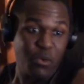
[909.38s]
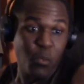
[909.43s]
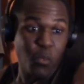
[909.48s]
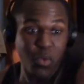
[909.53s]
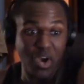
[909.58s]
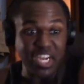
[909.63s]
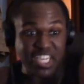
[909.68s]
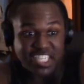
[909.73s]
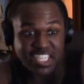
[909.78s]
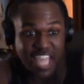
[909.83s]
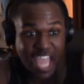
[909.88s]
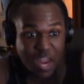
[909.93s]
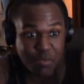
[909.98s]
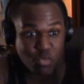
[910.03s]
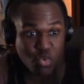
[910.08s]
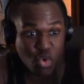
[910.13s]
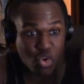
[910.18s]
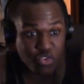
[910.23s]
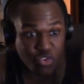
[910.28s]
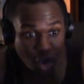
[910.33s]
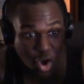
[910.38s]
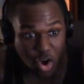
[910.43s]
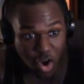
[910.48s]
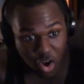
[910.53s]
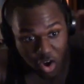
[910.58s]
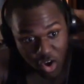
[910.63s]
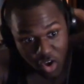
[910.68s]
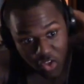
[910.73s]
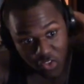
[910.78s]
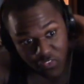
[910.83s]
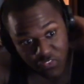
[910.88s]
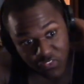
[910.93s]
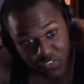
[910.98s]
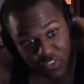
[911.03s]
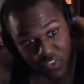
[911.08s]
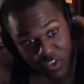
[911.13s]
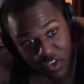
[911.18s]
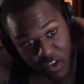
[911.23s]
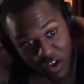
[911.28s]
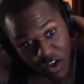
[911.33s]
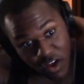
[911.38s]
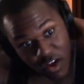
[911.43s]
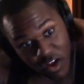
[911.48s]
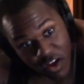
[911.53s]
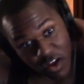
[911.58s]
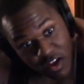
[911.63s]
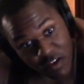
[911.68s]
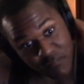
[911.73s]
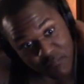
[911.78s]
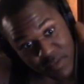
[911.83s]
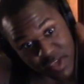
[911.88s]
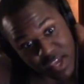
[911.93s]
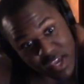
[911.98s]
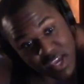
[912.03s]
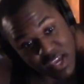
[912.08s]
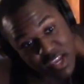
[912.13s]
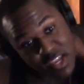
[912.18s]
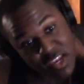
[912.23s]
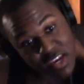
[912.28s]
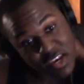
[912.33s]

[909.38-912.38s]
What is that move called? Oh man.